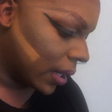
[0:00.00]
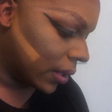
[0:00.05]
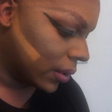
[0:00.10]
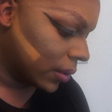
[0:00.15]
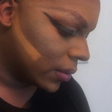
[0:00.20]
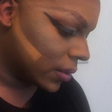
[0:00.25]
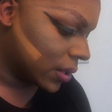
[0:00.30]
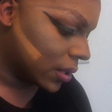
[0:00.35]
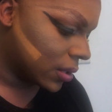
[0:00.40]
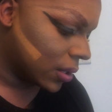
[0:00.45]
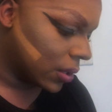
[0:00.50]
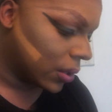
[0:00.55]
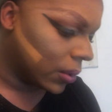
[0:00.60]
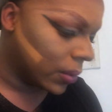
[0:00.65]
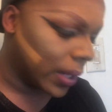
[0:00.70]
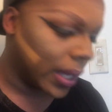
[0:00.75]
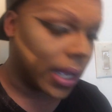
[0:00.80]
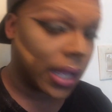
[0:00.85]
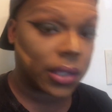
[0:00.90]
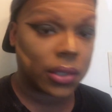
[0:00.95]
I use this
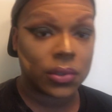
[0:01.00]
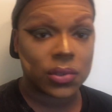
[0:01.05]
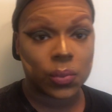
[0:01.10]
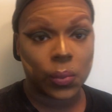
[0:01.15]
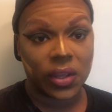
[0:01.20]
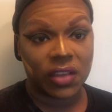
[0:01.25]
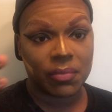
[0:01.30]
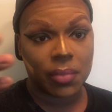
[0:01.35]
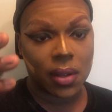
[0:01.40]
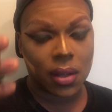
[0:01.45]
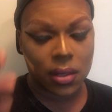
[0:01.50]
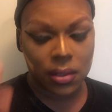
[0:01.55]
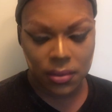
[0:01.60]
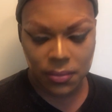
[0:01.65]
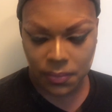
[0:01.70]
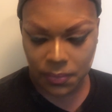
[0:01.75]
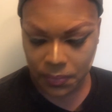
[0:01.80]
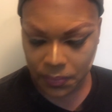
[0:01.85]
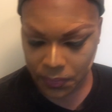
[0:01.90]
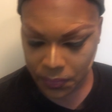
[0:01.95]
glue. Like I use Weep On,